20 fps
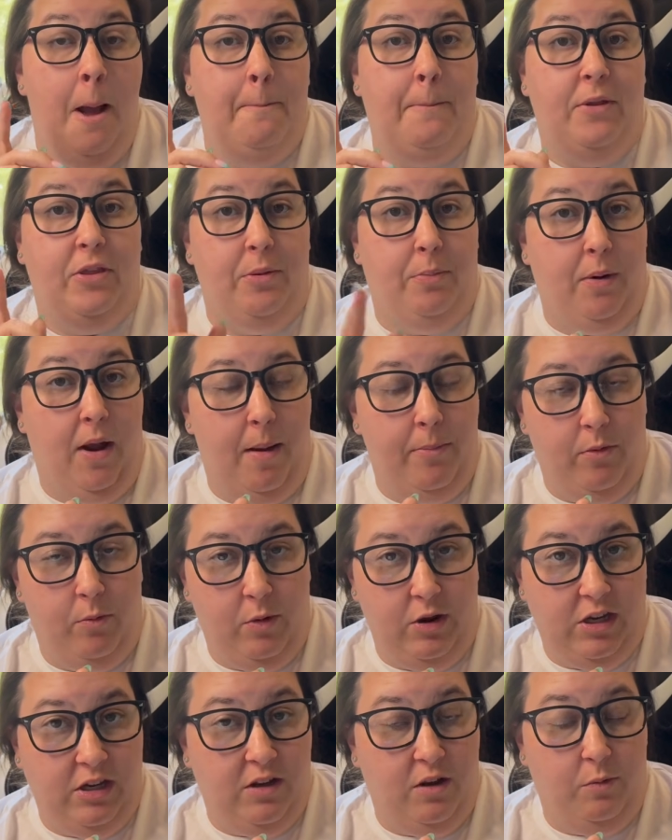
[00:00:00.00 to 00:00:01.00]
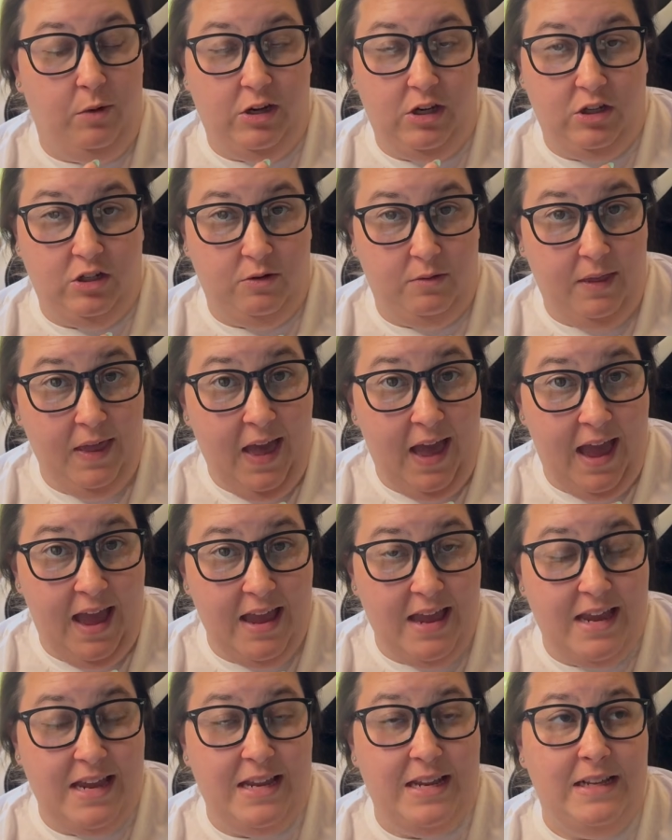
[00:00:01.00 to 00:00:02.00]
But the problem when you do
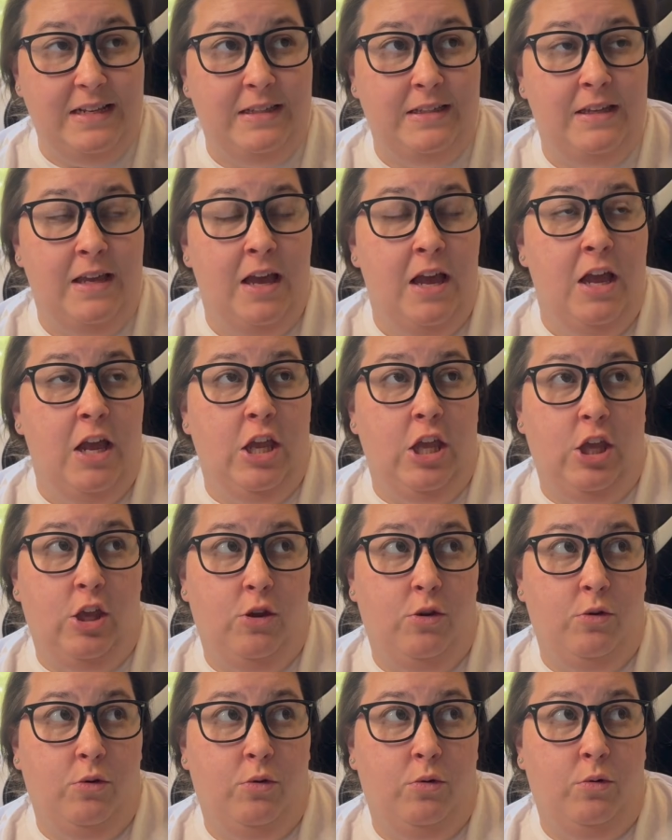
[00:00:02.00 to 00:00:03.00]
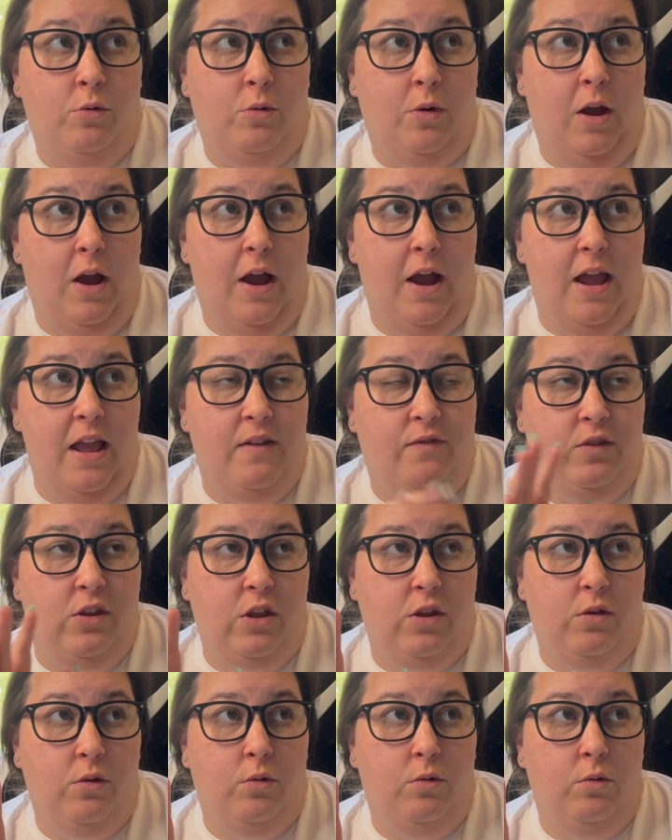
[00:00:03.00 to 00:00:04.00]
that is if
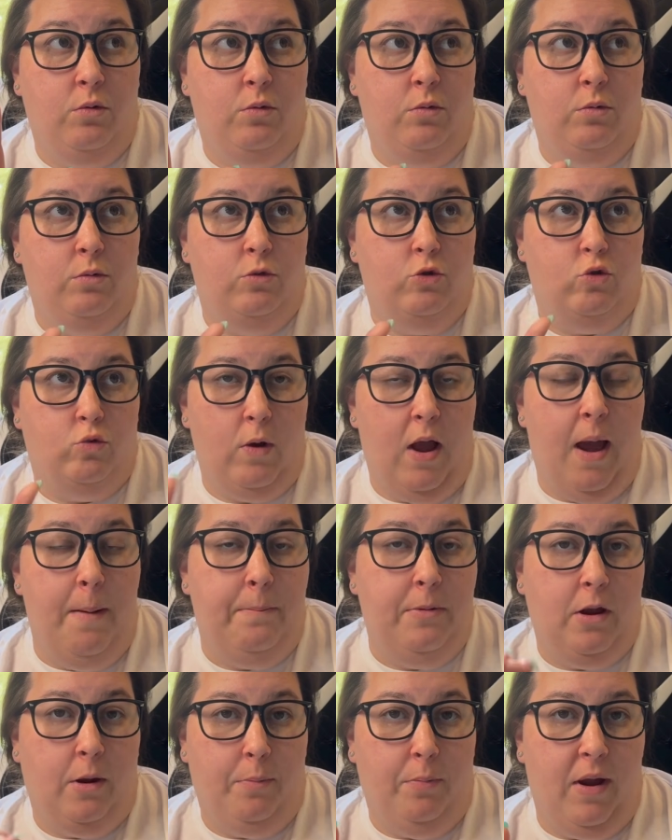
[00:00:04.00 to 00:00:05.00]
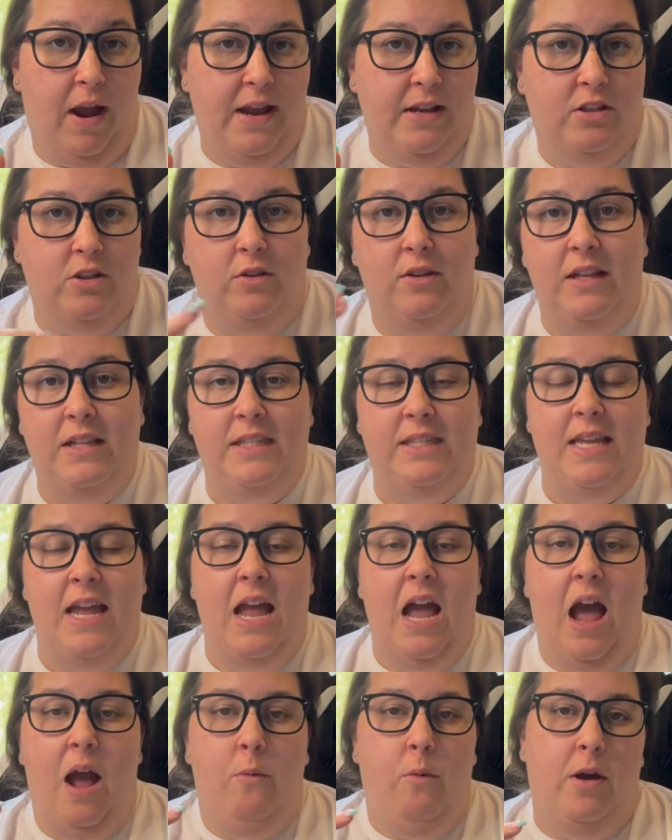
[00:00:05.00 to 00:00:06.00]
you drop your price, so let's say
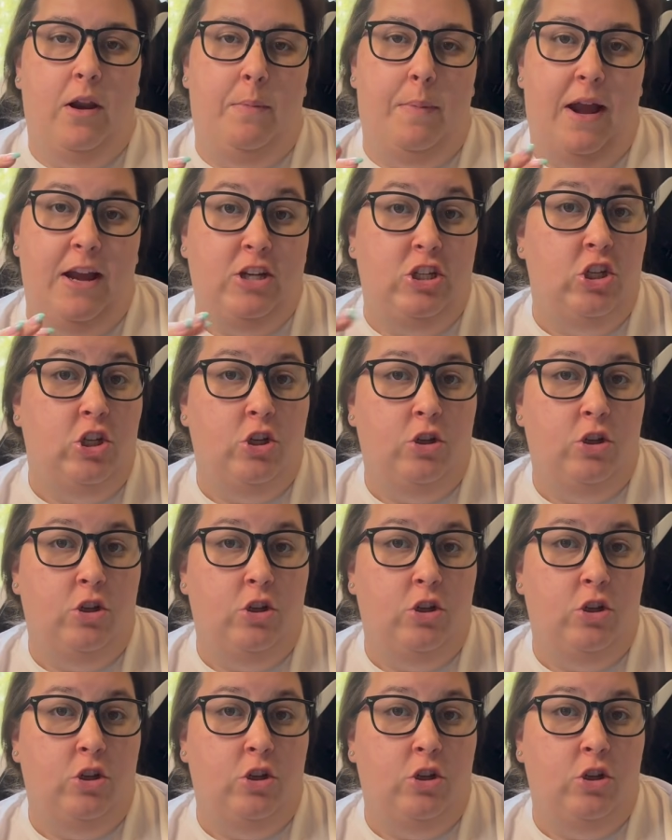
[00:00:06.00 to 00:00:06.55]
I want to buy